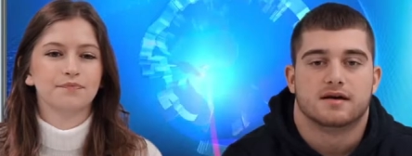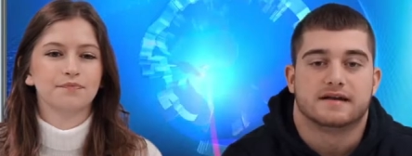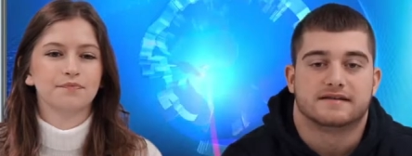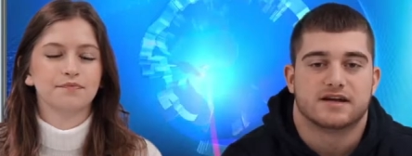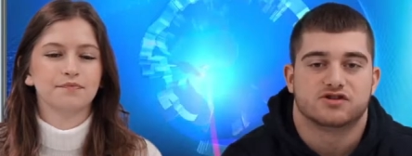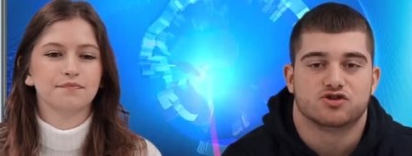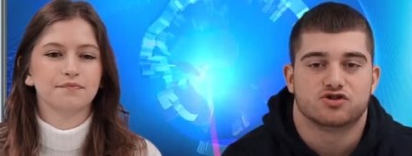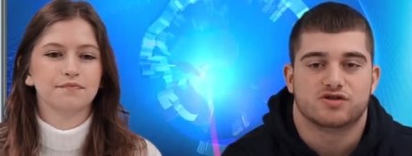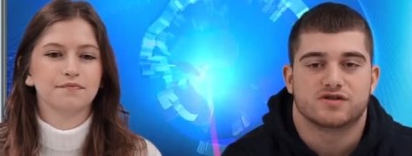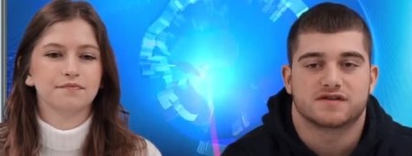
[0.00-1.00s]
Speaker 1: Attention
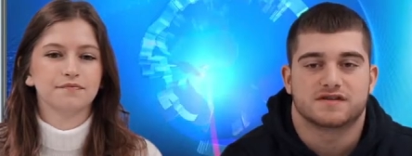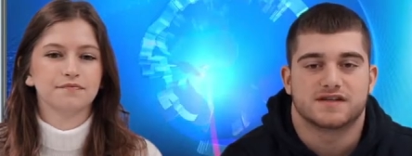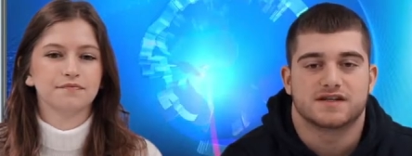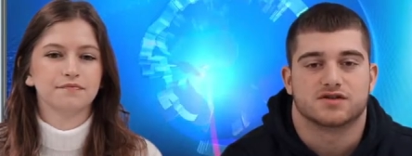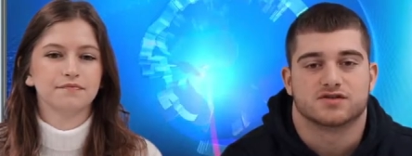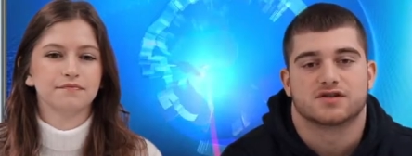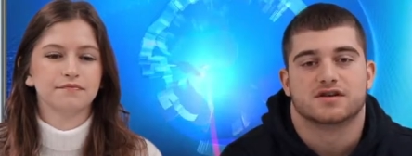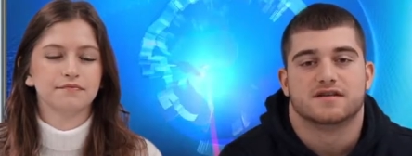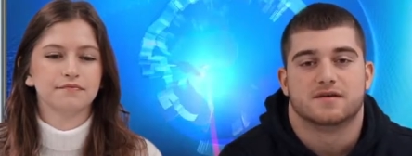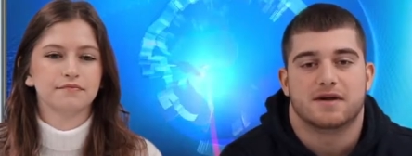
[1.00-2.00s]
juniors and seniors,
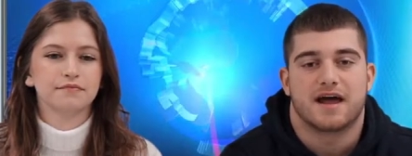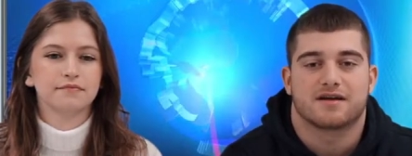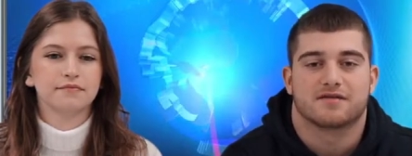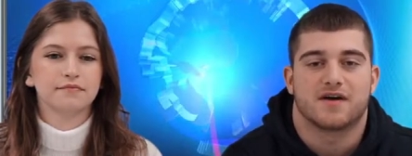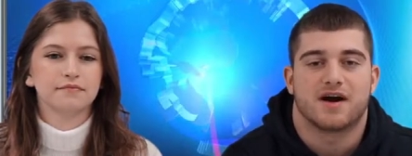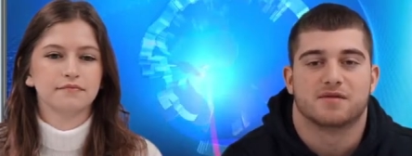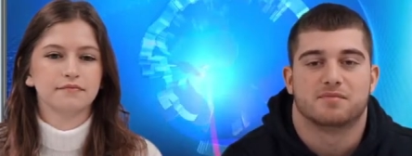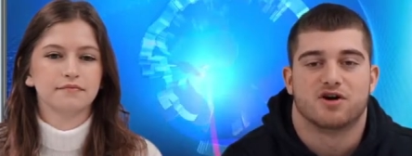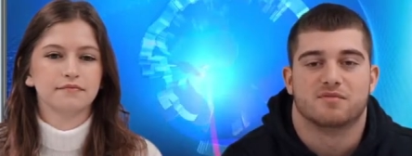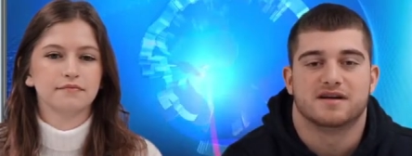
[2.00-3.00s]
the Monaca Fire
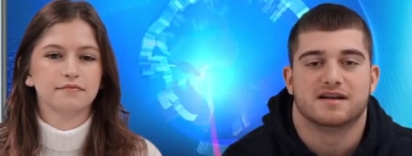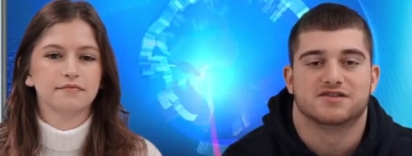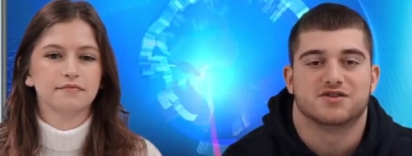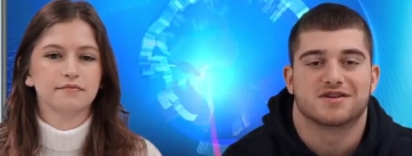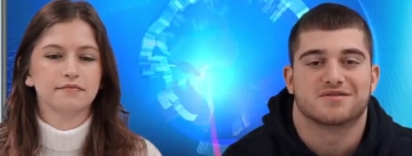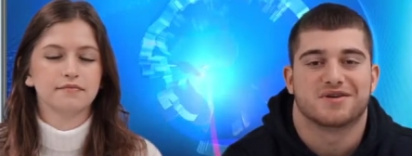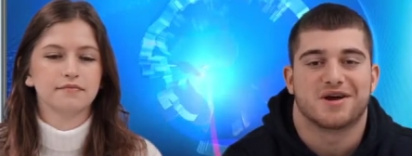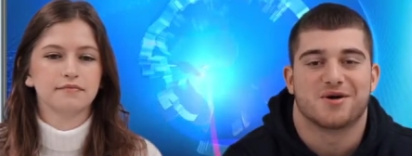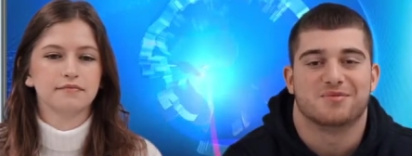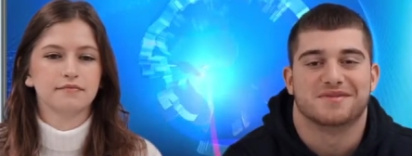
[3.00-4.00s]
Department is looking for
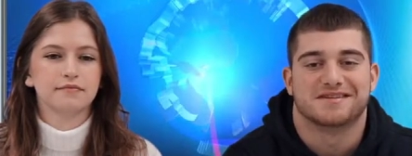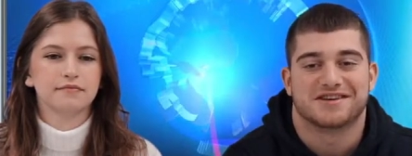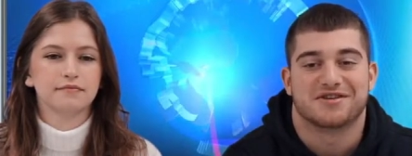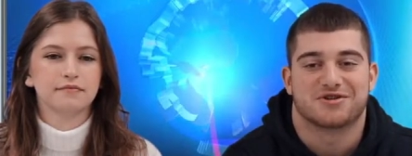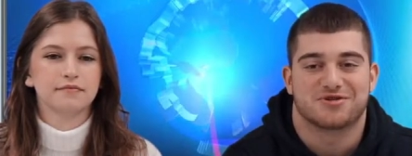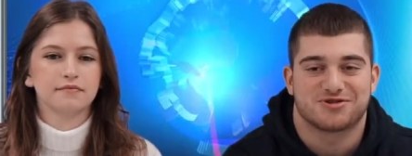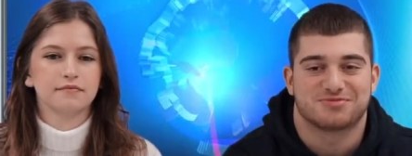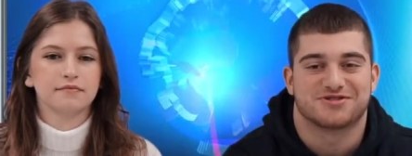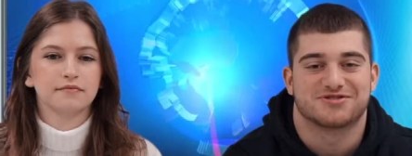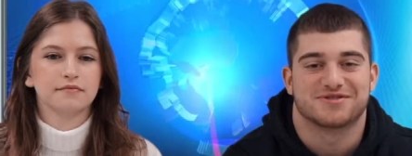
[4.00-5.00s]
help selling
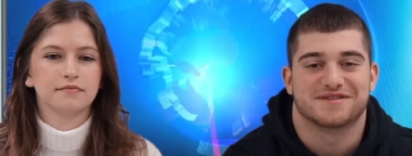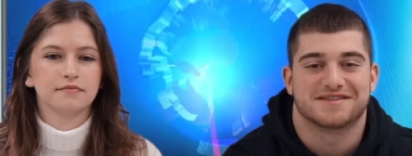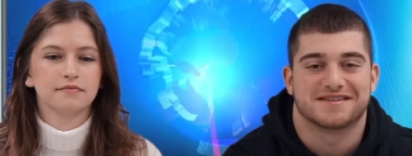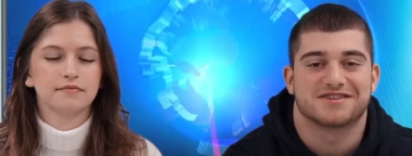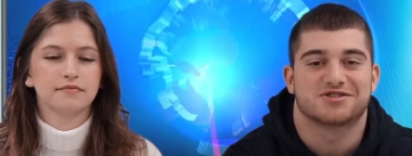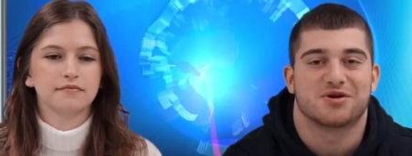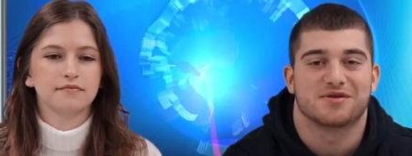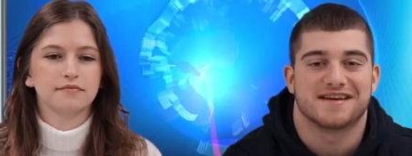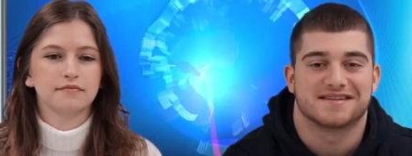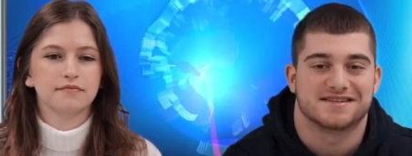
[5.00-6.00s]
Christmas trees this
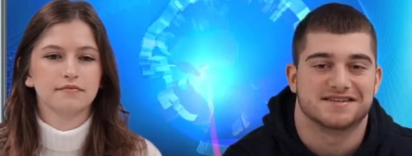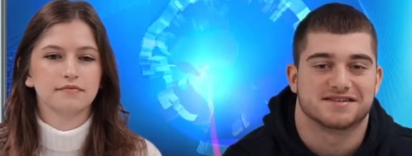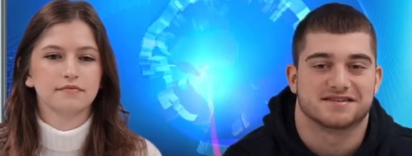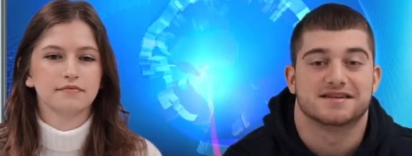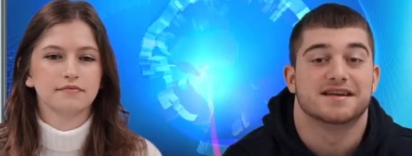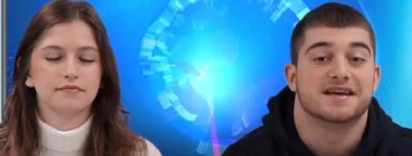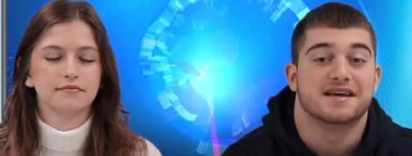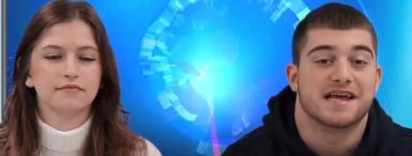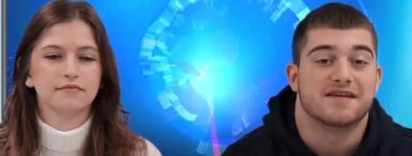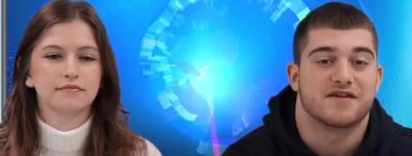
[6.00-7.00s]
holiday season.
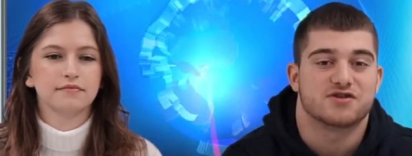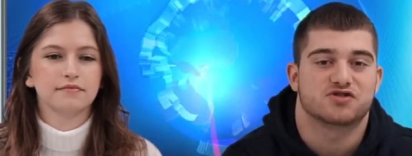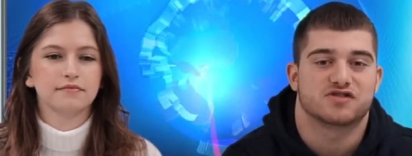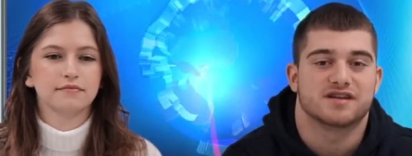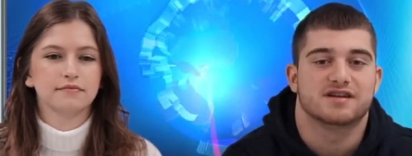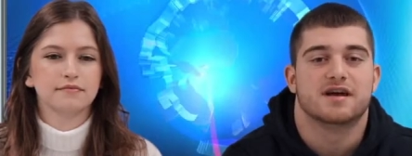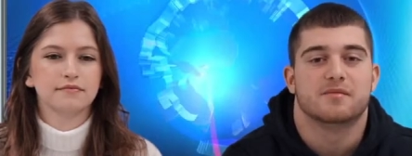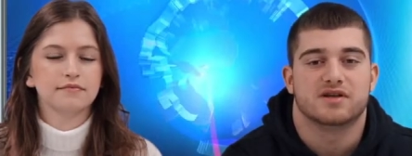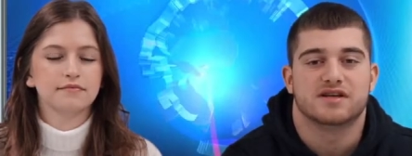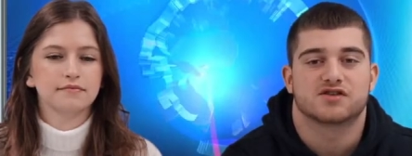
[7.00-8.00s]
If
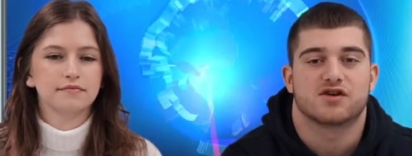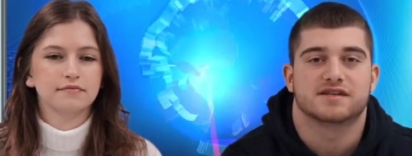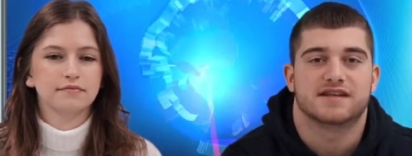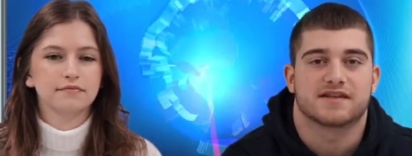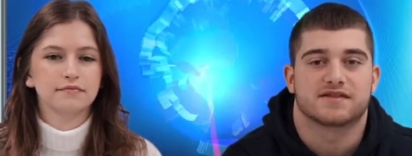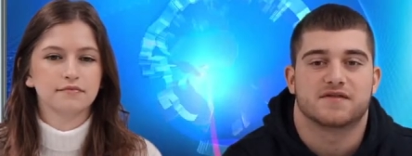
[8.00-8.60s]
interested, please contact the